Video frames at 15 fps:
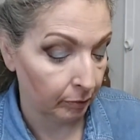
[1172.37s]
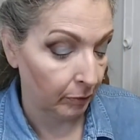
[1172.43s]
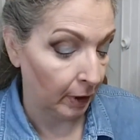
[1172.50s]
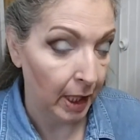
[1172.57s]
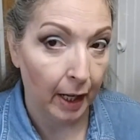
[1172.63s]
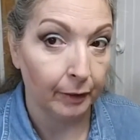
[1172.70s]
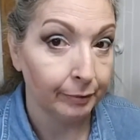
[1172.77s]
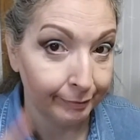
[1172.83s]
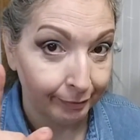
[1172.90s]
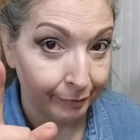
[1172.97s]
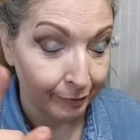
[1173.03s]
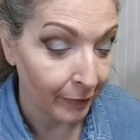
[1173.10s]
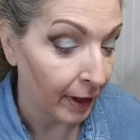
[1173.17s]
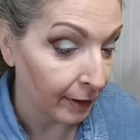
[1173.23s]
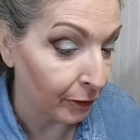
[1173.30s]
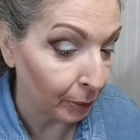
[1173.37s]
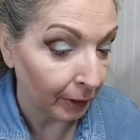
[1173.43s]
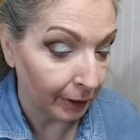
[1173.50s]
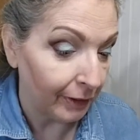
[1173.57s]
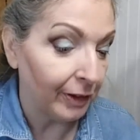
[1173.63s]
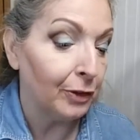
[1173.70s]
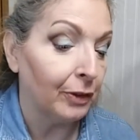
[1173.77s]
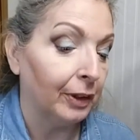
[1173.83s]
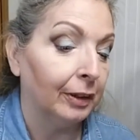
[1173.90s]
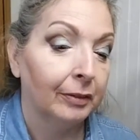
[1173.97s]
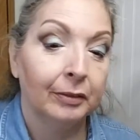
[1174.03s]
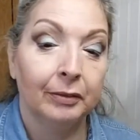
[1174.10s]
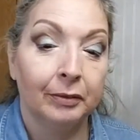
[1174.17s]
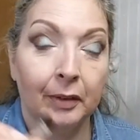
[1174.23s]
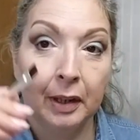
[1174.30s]
Now, this is where it gets interesting.
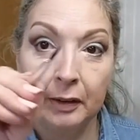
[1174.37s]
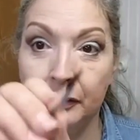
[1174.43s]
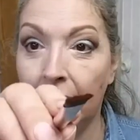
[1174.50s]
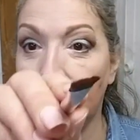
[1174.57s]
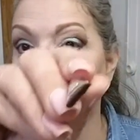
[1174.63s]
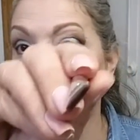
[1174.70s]
Flat,